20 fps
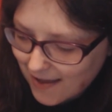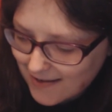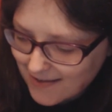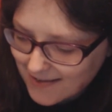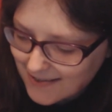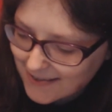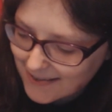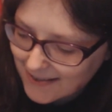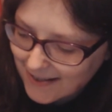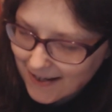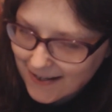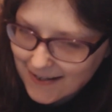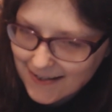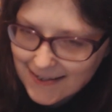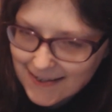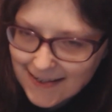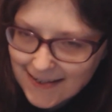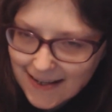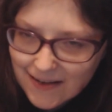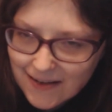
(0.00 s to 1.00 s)
and she's
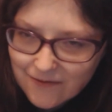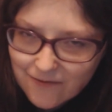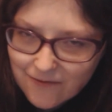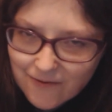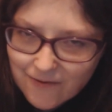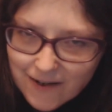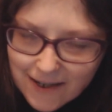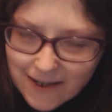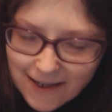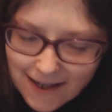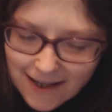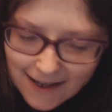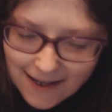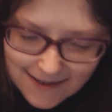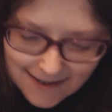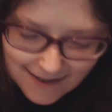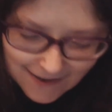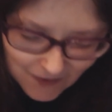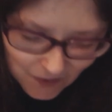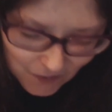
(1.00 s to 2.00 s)
going to save
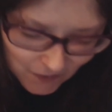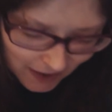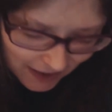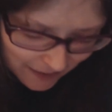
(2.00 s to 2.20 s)
Yaz and